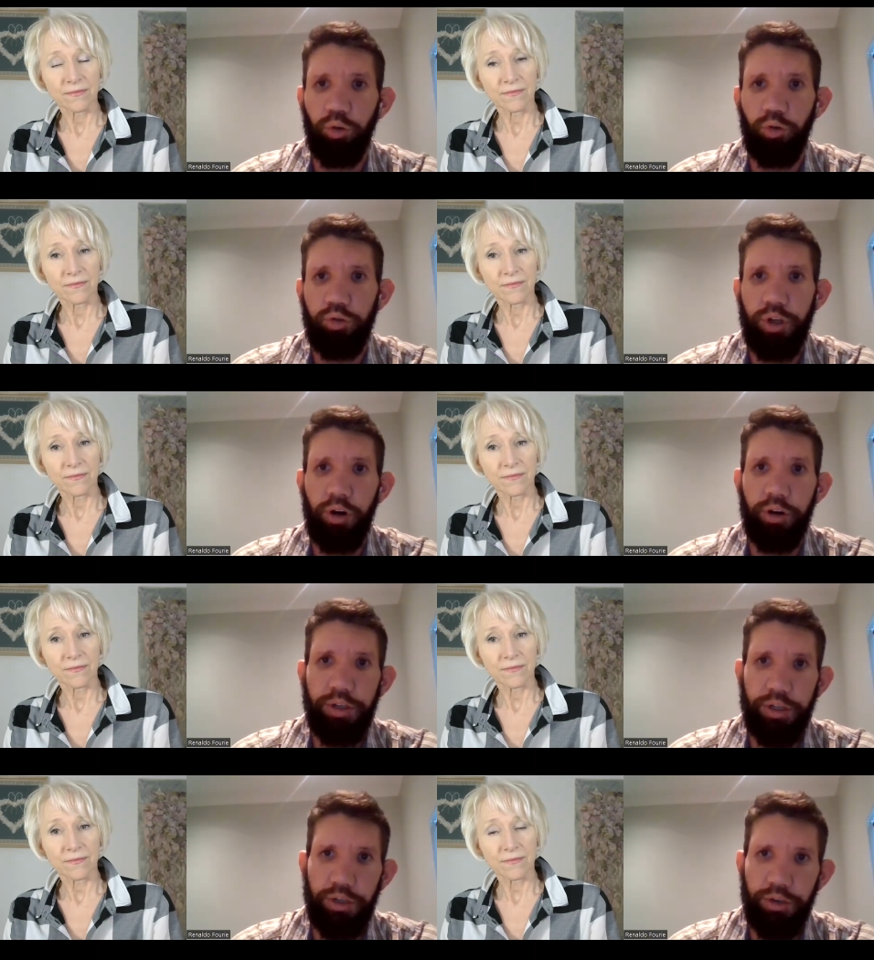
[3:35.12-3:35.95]
Speaker 1: all your
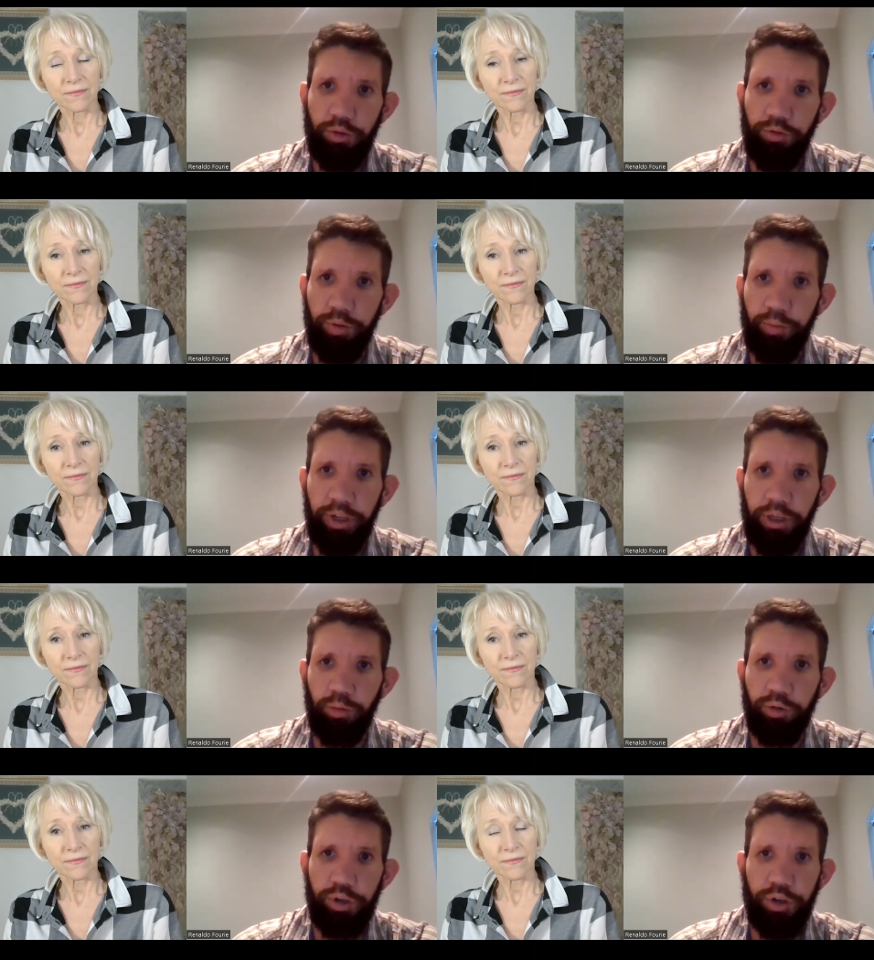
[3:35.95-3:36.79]
starches to
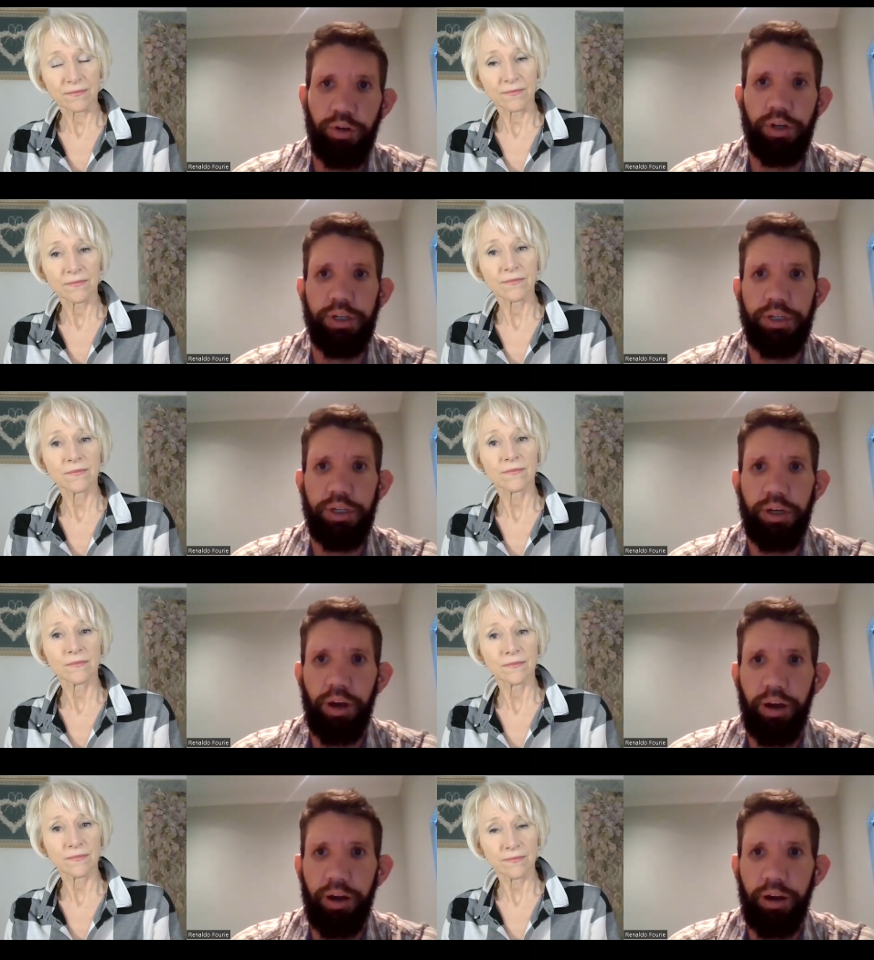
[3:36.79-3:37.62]
fermentable sugars
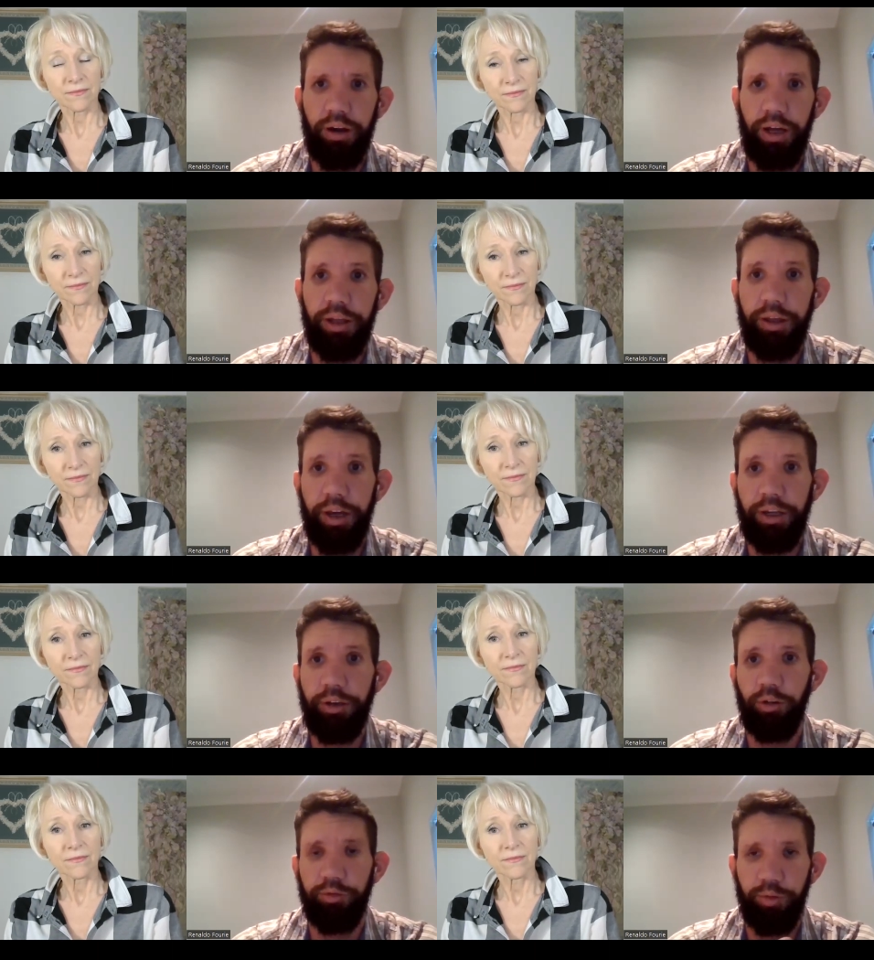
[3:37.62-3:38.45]
uh, and then
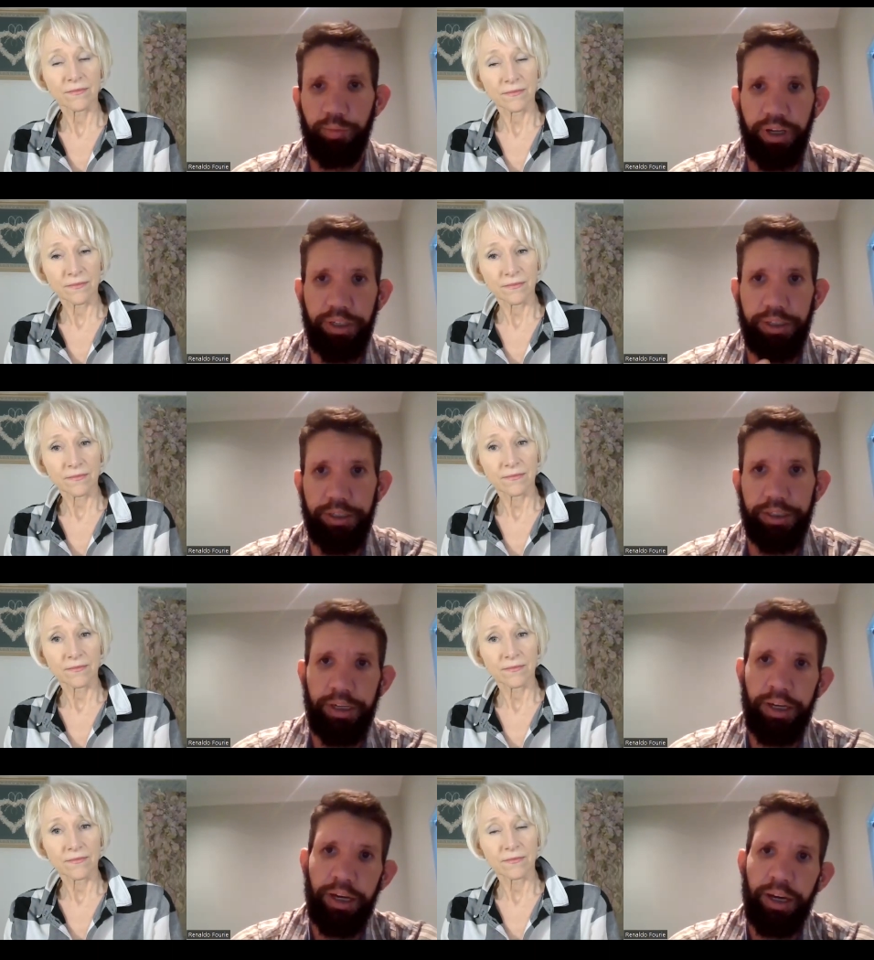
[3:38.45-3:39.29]
you'll ferment it,
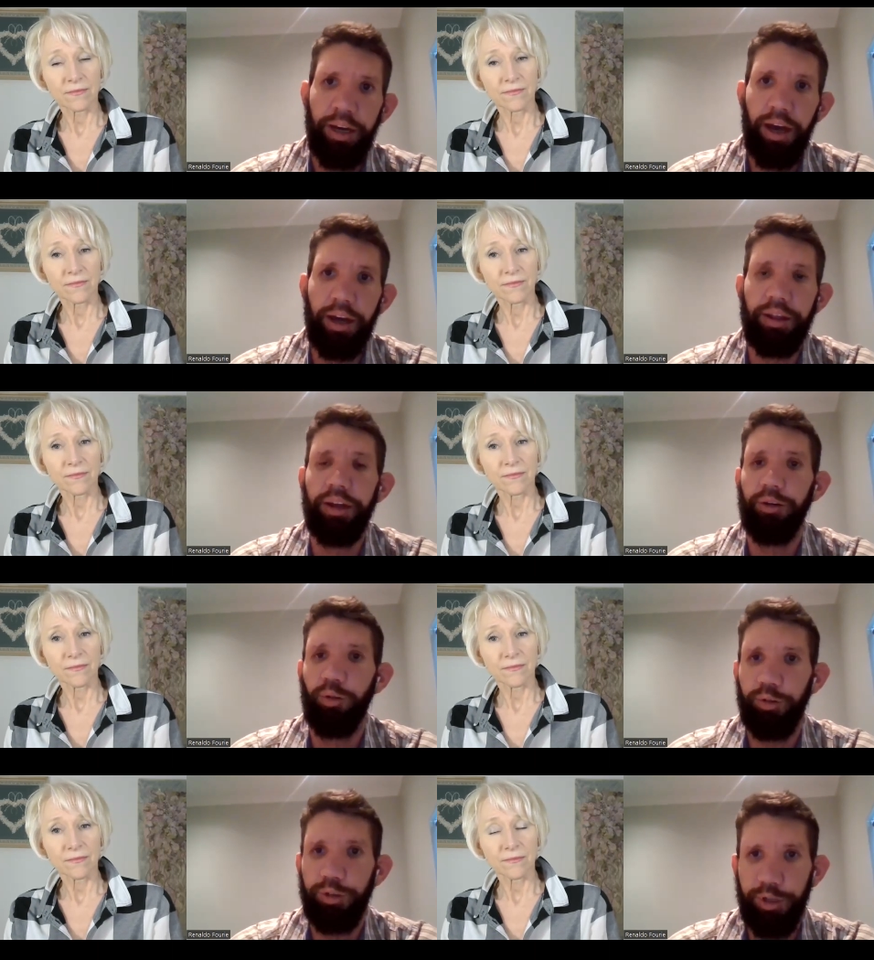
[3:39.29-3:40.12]
and then
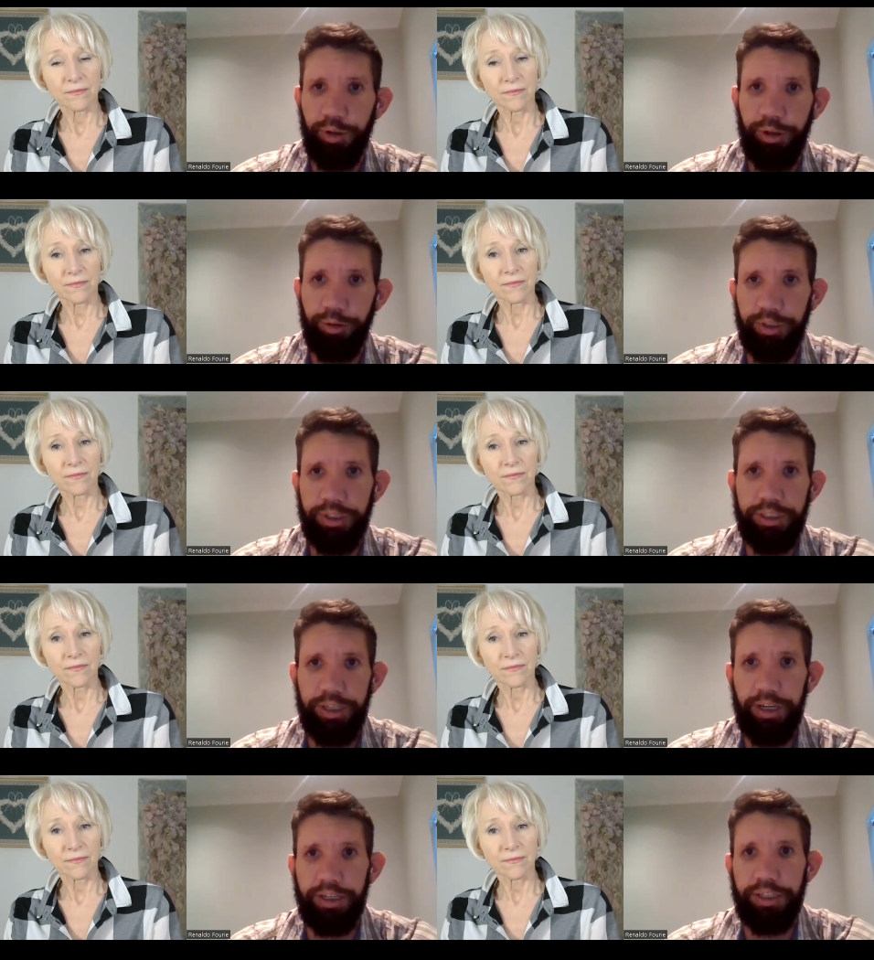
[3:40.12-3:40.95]
also through a
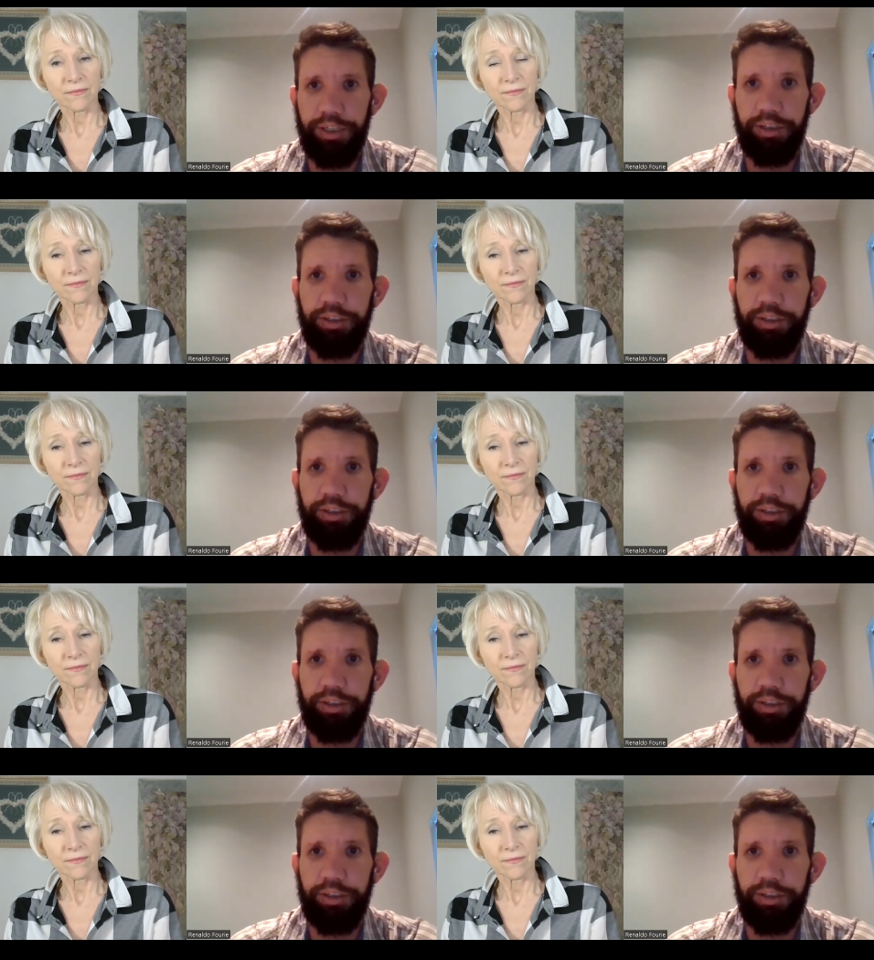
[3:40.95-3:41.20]
distillation.